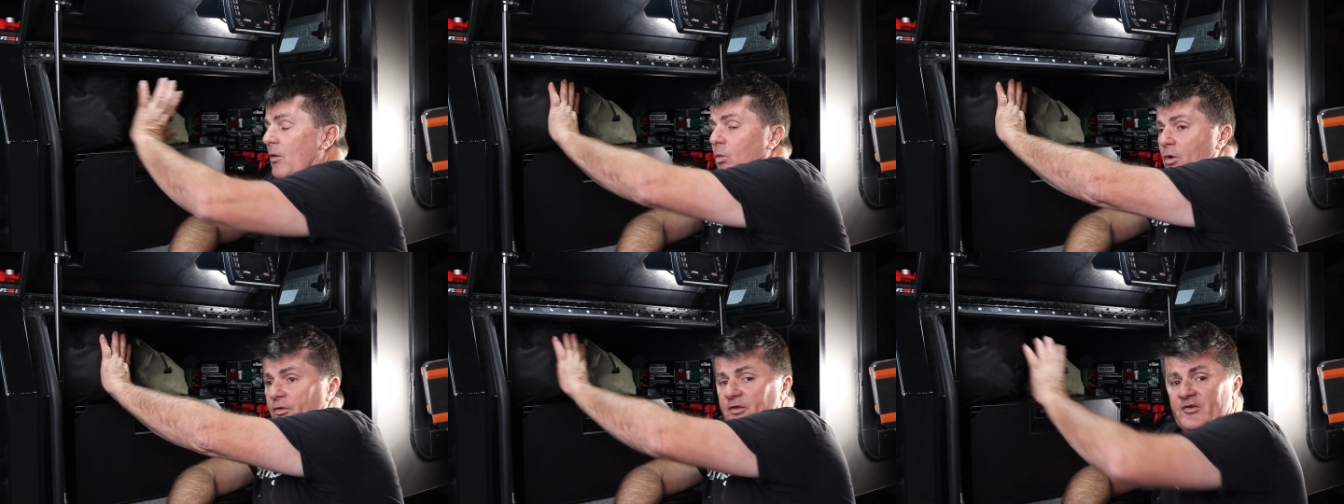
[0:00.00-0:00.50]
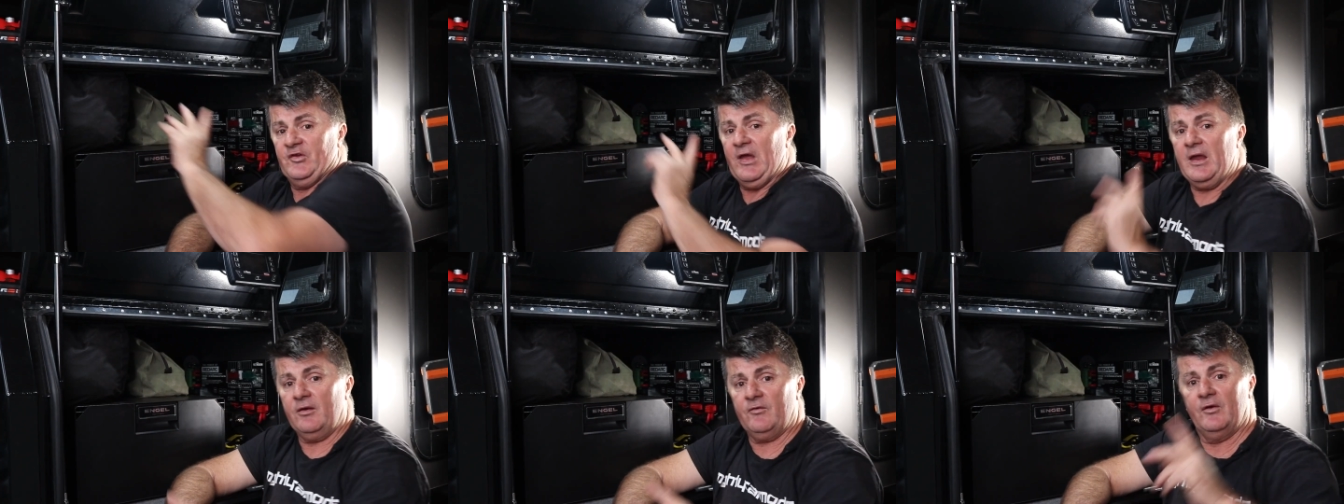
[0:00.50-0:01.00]
I want the
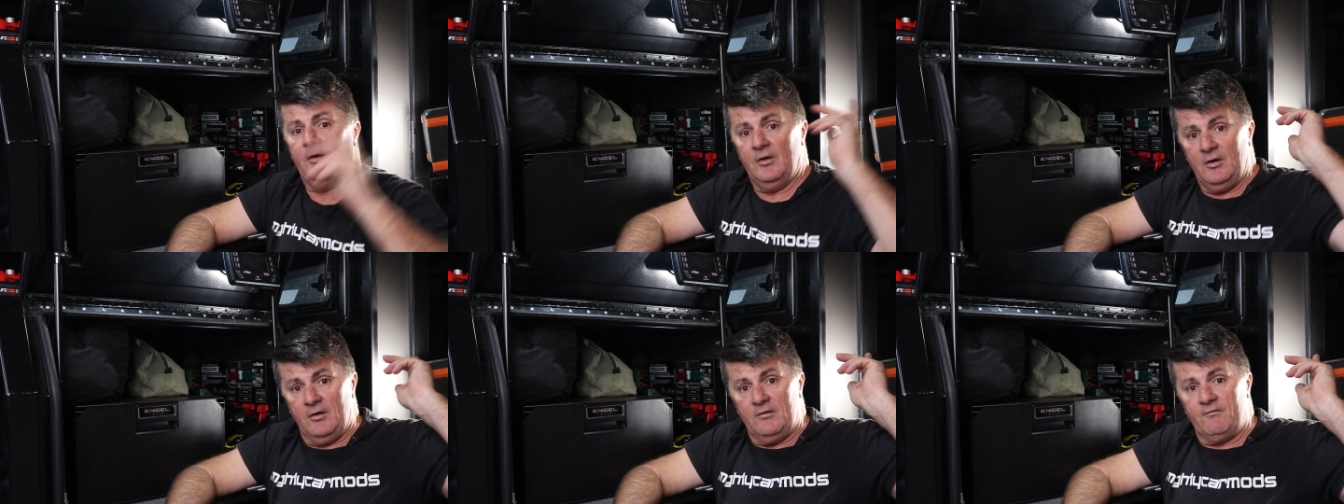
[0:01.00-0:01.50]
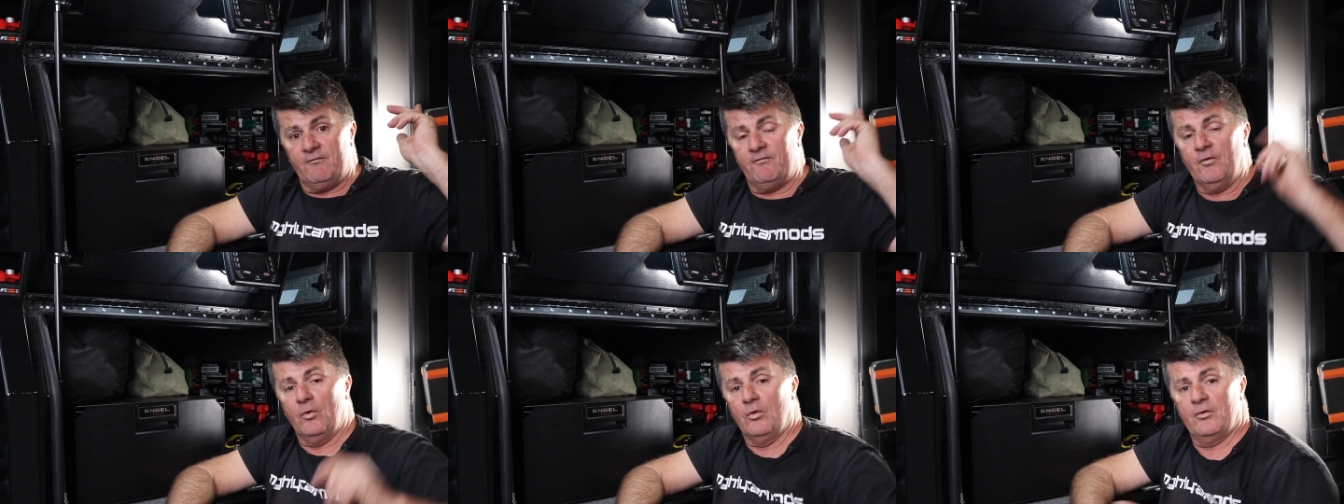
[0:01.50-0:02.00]
tent
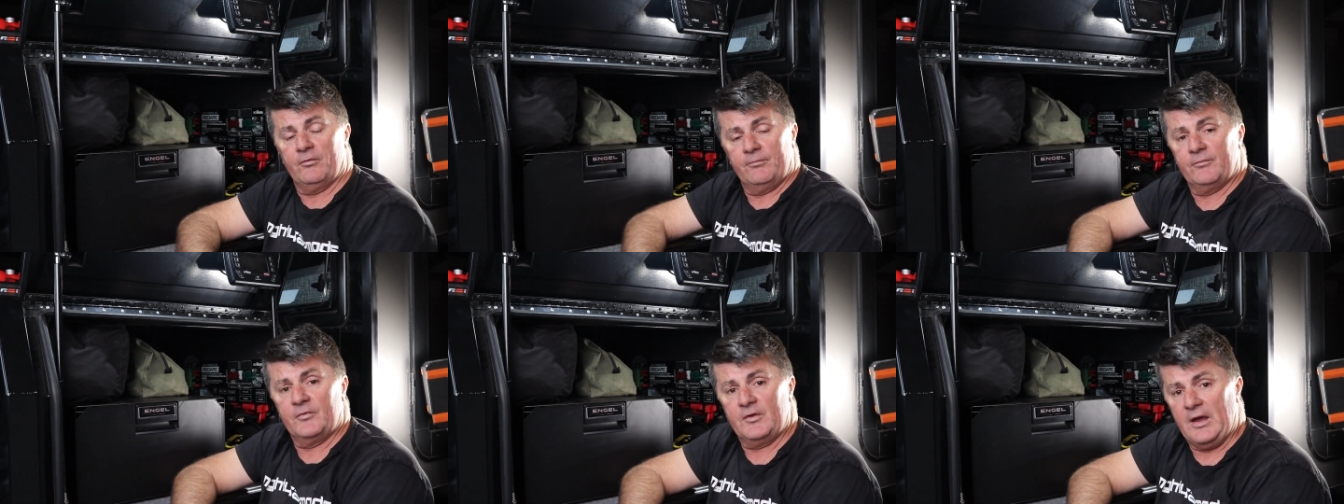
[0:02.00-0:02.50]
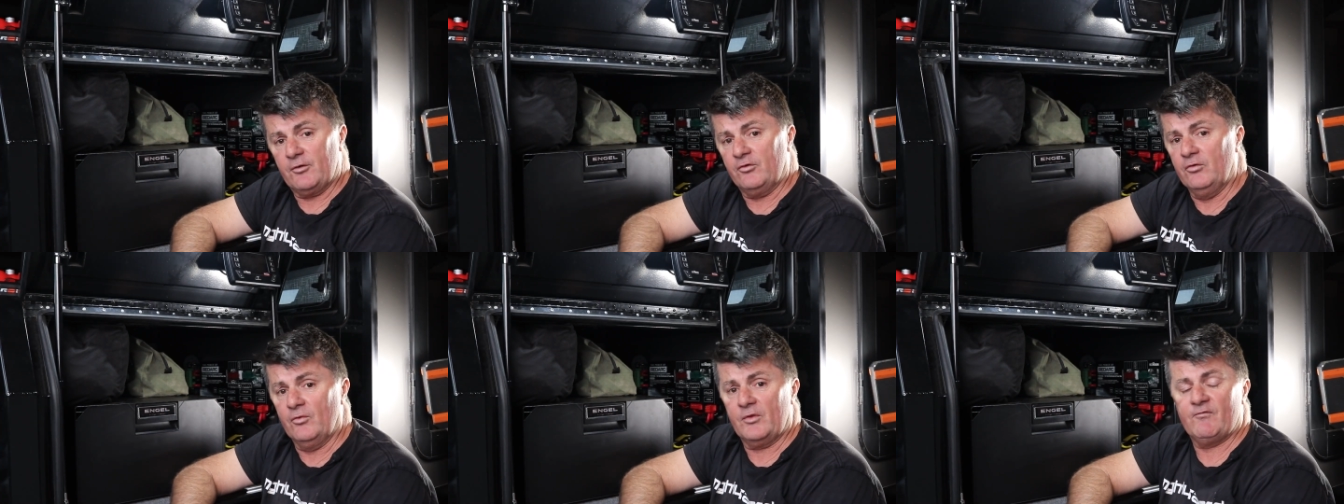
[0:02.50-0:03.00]
for our
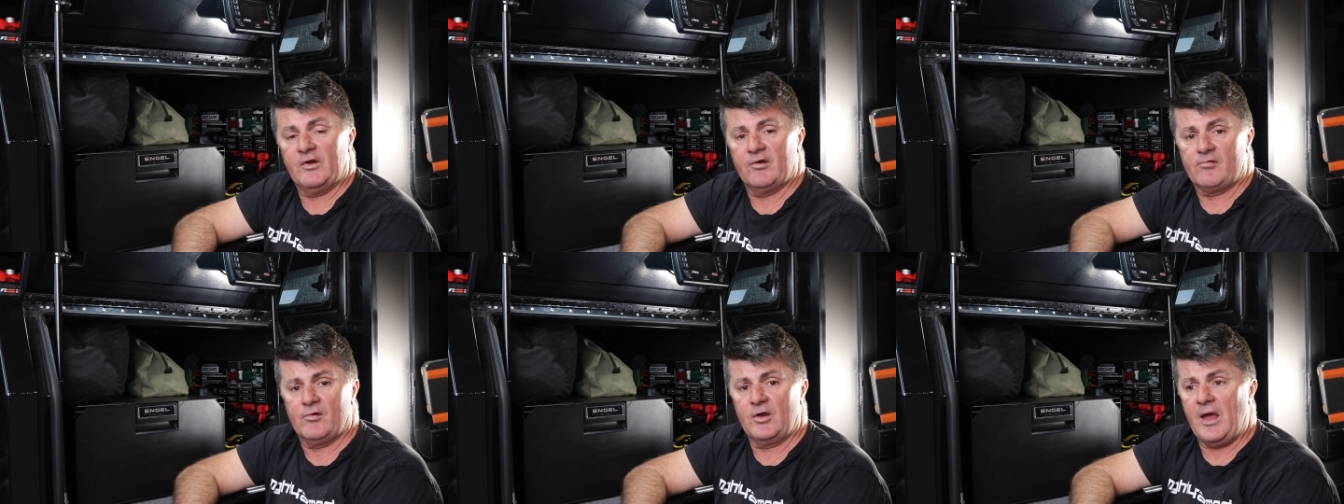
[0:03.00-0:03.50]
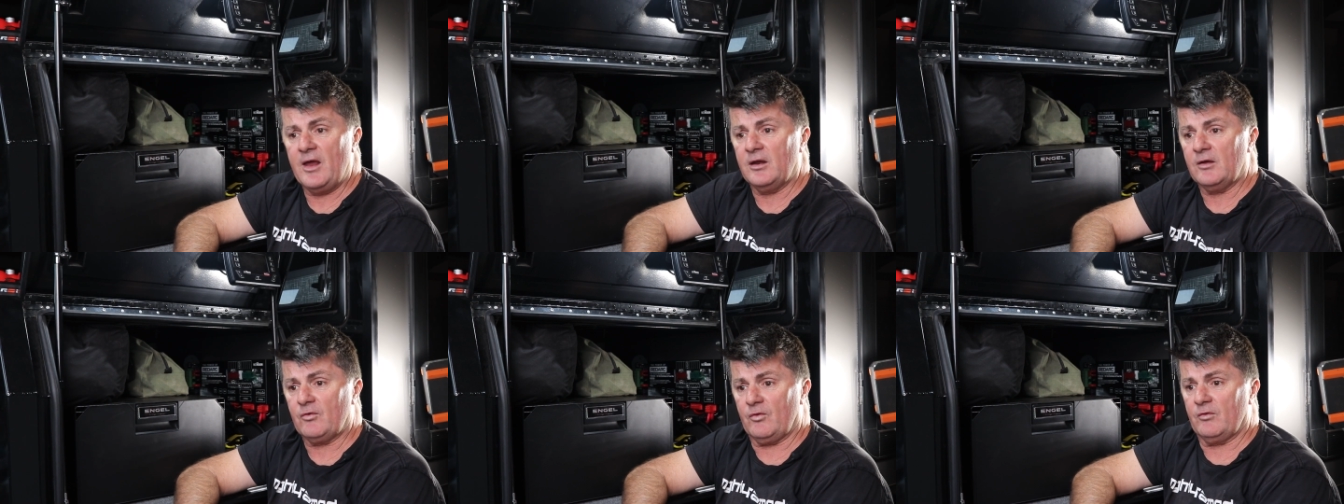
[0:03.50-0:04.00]
270-degree
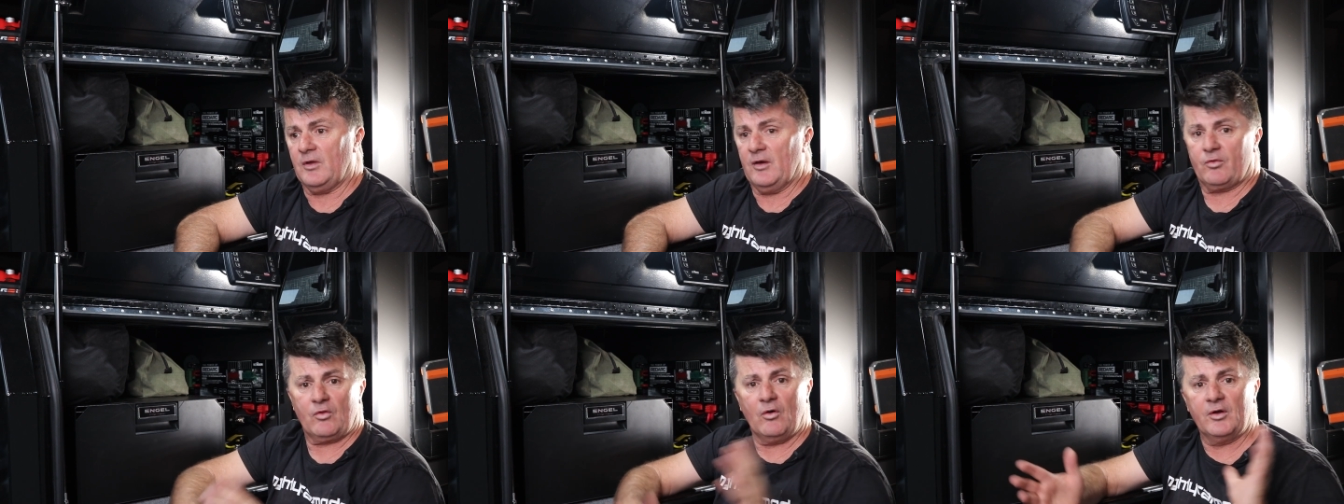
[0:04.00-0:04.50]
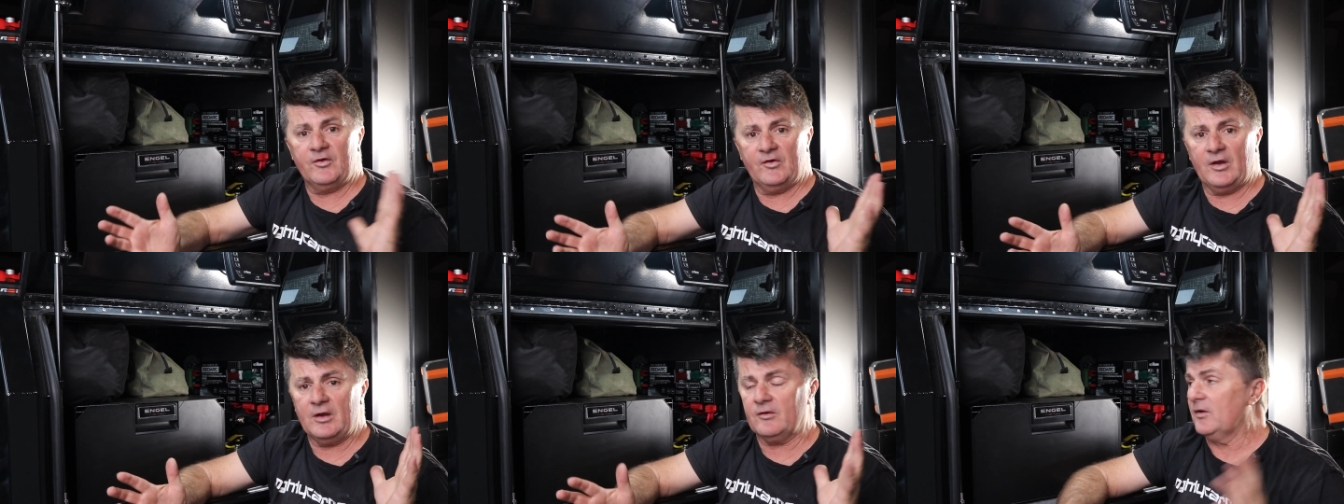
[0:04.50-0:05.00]
annex, our side
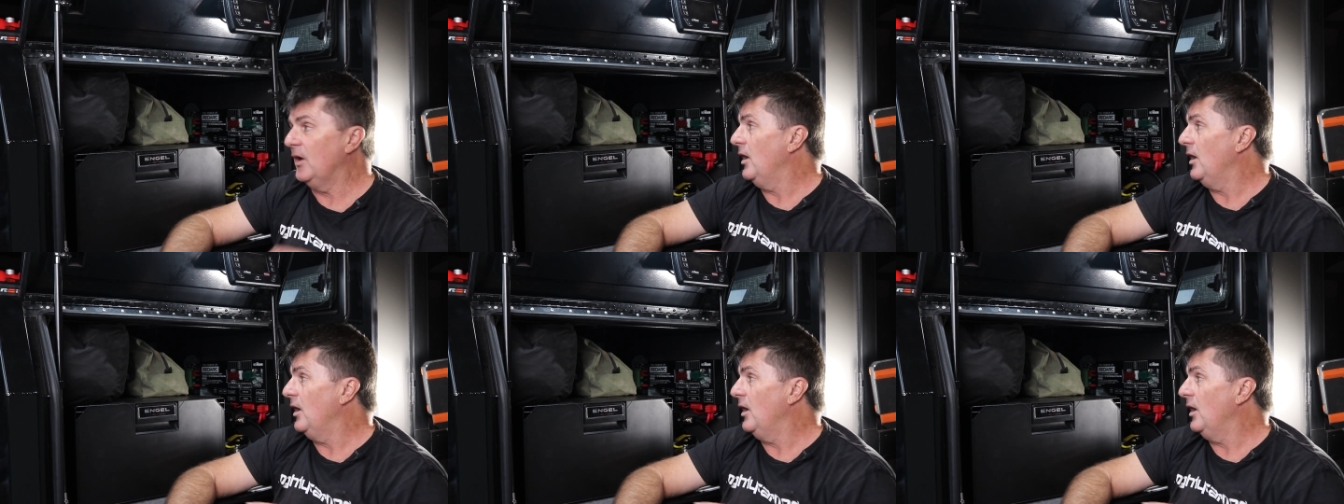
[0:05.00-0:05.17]
tent,